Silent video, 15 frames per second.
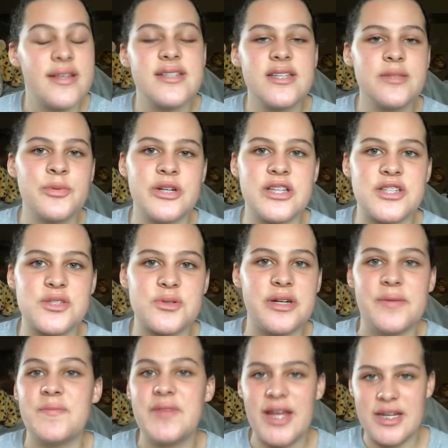That's not the point of the
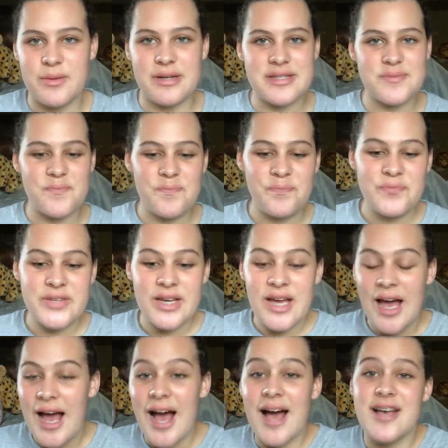story. Anyways,
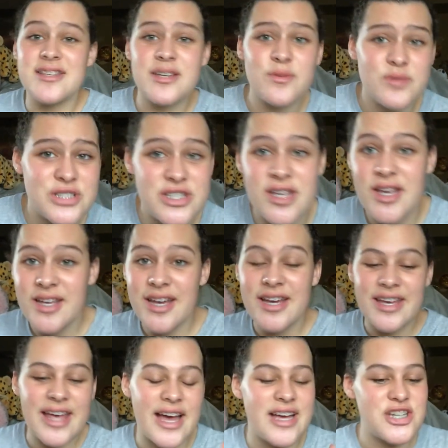as I was
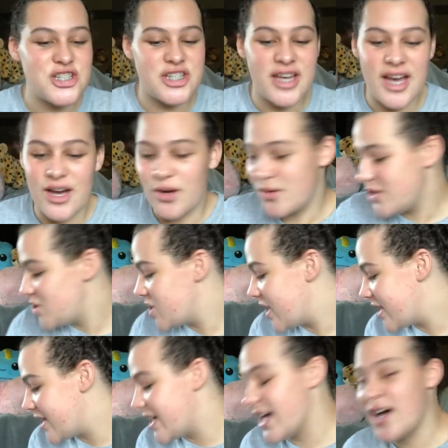checking
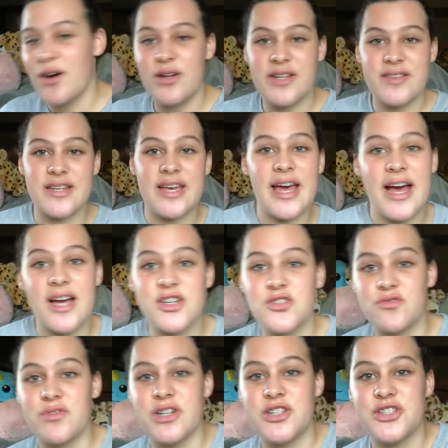out at the
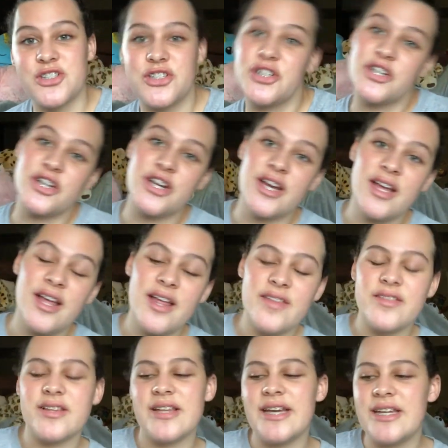cash register,
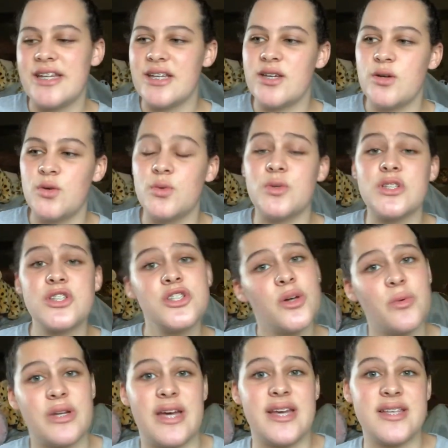the lady, who is
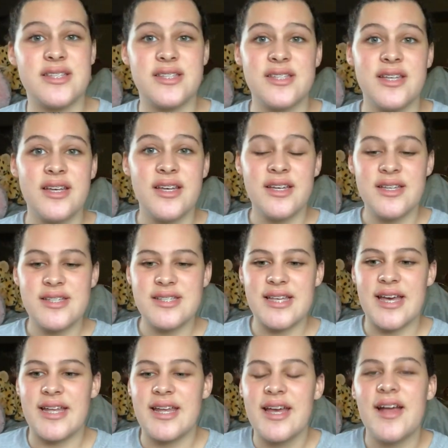so nice,
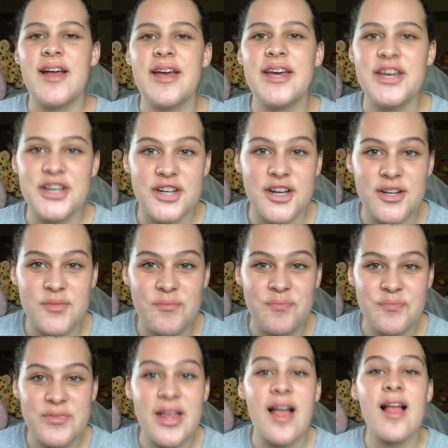said, "Here,
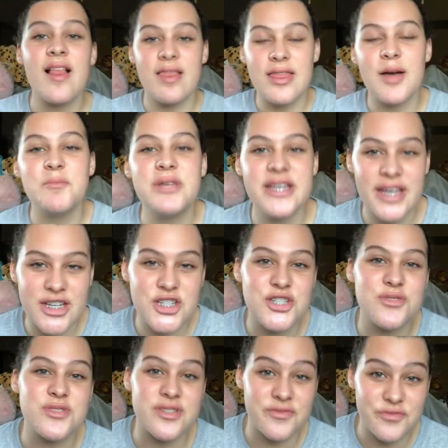let me get
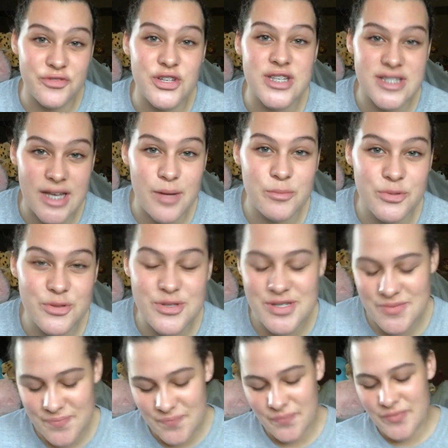you some free
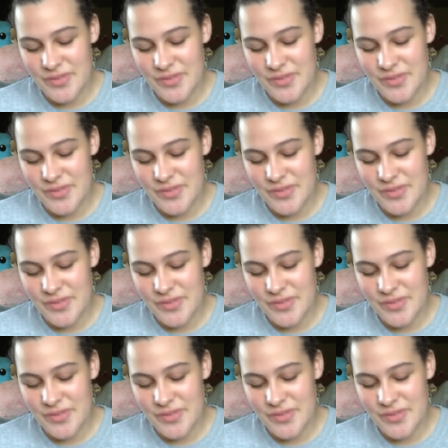samples."